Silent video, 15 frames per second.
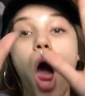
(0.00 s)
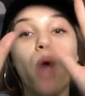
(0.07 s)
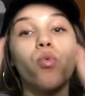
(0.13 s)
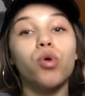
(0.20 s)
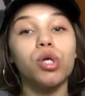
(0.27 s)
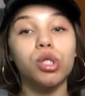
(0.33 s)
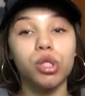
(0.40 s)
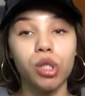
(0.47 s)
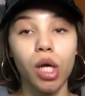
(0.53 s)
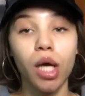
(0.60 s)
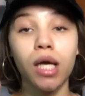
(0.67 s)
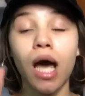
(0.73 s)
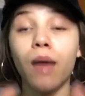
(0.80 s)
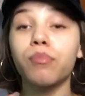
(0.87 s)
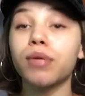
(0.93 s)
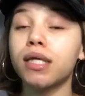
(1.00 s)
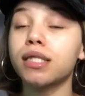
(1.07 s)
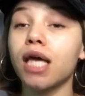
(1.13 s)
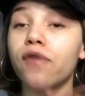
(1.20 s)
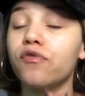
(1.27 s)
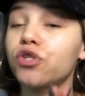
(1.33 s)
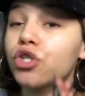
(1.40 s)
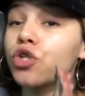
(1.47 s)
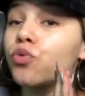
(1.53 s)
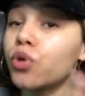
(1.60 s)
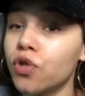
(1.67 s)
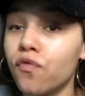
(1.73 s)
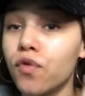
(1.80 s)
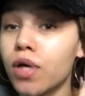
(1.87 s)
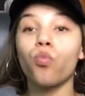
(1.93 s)
I wanna say God bless every single one
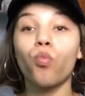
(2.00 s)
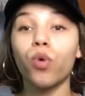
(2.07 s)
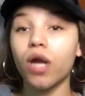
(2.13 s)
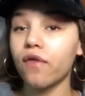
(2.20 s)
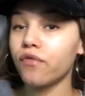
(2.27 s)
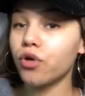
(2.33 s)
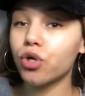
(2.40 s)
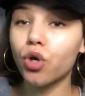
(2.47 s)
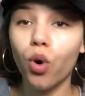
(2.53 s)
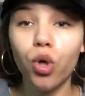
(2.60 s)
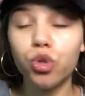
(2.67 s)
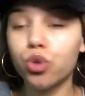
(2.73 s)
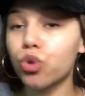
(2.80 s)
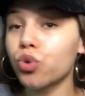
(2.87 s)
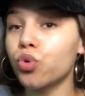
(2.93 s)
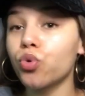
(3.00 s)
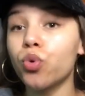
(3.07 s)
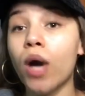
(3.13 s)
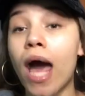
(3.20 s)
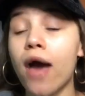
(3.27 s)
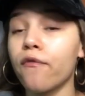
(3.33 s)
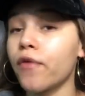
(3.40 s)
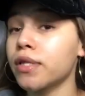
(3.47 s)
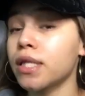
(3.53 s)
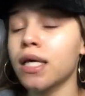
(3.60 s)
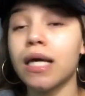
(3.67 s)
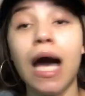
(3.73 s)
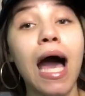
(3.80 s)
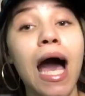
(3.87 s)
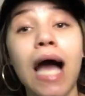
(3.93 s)
of you guys. Whatever you're going through, have faith
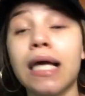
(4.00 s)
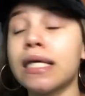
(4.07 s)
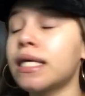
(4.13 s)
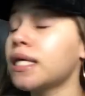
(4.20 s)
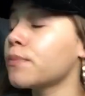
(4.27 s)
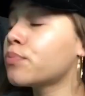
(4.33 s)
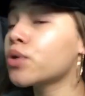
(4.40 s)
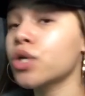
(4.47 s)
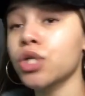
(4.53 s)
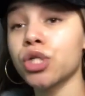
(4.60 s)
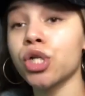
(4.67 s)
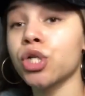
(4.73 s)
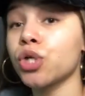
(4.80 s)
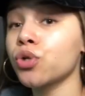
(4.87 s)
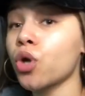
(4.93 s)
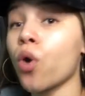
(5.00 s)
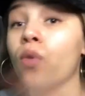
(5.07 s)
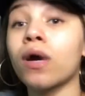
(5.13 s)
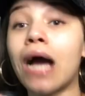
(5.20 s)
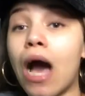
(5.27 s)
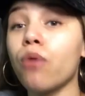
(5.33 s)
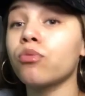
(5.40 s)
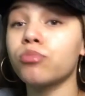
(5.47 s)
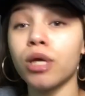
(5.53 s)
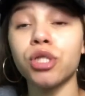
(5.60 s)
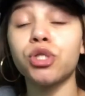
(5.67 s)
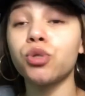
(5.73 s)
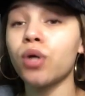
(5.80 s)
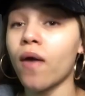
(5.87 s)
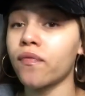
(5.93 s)
in God. Keep pushing, you know. God will
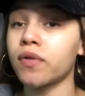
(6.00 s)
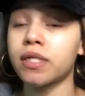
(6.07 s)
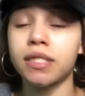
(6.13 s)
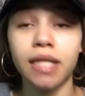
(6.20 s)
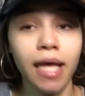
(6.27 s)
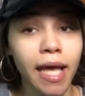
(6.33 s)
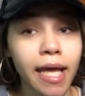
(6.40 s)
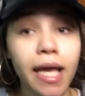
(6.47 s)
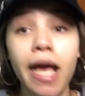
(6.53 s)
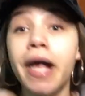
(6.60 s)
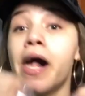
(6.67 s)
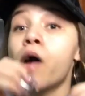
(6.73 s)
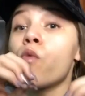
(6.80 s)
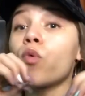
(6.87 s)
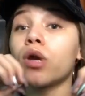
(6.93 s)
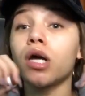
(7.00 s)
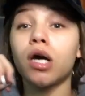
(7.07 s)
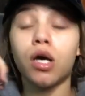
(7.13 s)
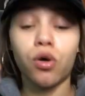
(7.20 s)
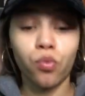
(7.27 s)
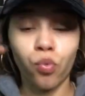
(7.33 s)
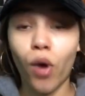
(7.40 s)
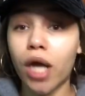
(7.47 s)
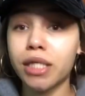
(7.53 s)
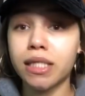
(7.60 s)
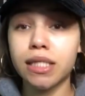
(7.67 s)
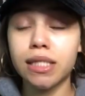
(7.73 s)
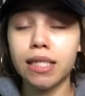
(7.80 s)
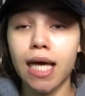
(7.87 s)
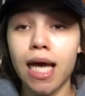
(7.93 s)
bless you. You have to stay with a
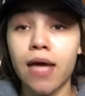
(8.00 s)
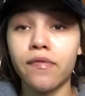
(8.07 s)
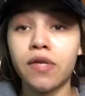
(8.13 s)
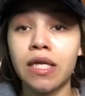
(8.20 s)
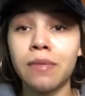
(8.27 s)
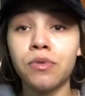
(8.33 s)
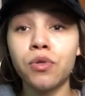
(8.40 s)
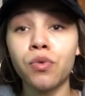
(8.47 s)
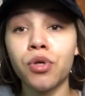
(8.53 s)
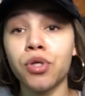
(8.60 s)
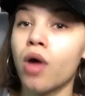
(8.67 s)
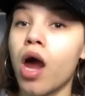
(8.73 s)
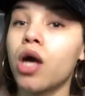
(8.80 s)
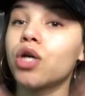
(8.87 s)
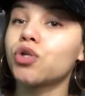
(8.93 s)
righteous life. Keep doing.